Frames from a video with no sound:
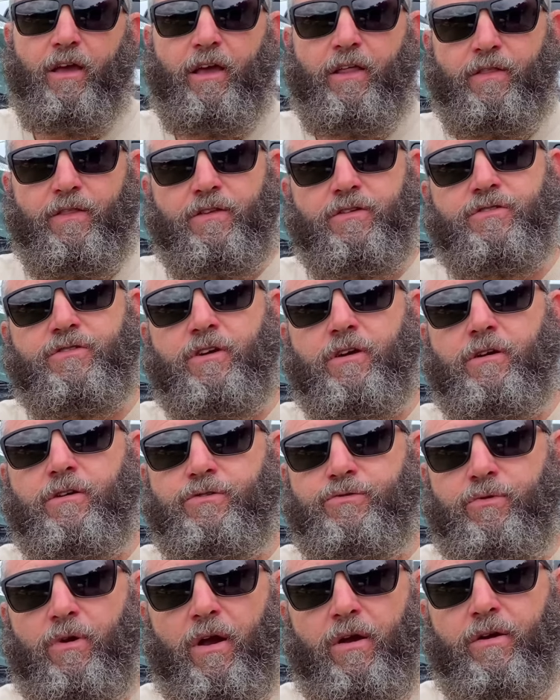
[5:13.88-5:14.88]
This sucker's
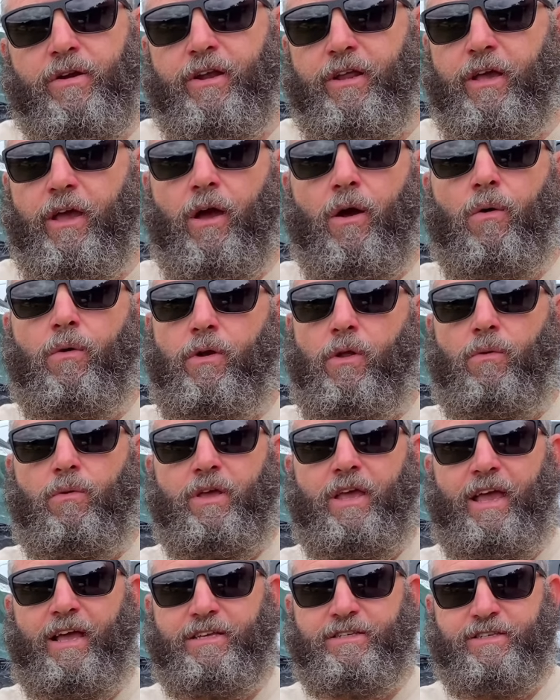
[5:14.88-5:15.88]
raring to go. It only
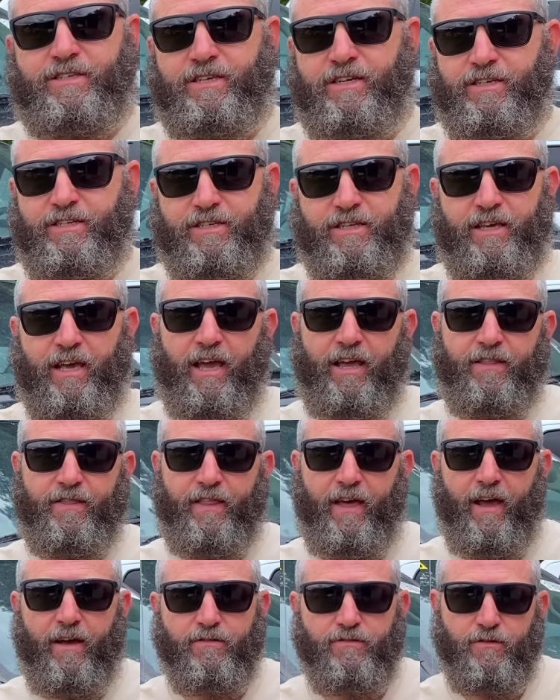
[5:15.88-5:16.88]
has
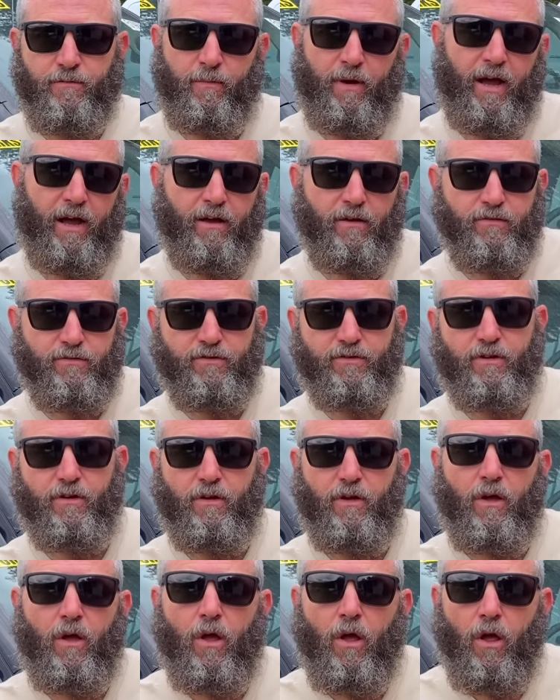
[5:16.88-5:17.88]
68,000 miles.
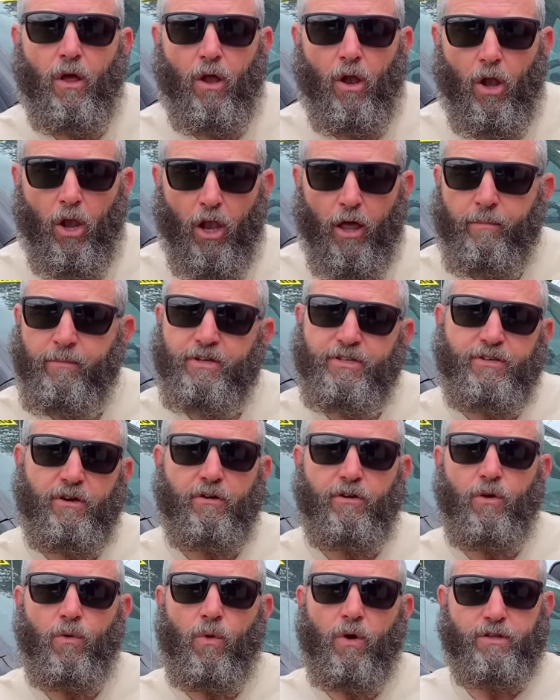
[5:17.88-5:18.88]
Let me show
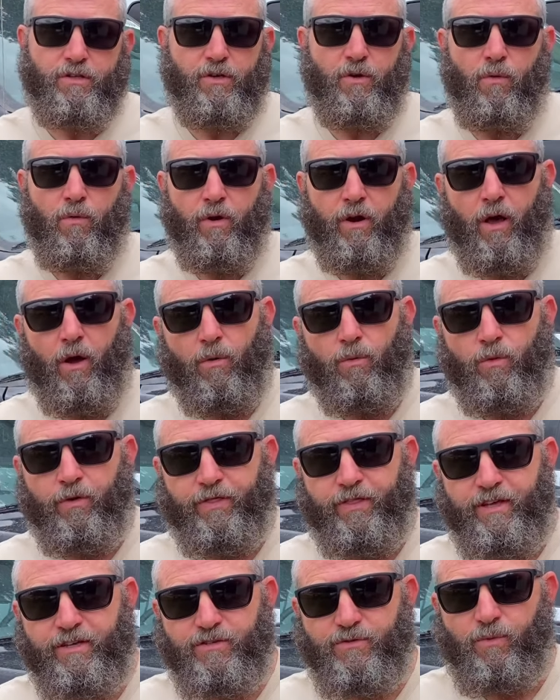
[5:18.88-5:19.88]
you what's going on with this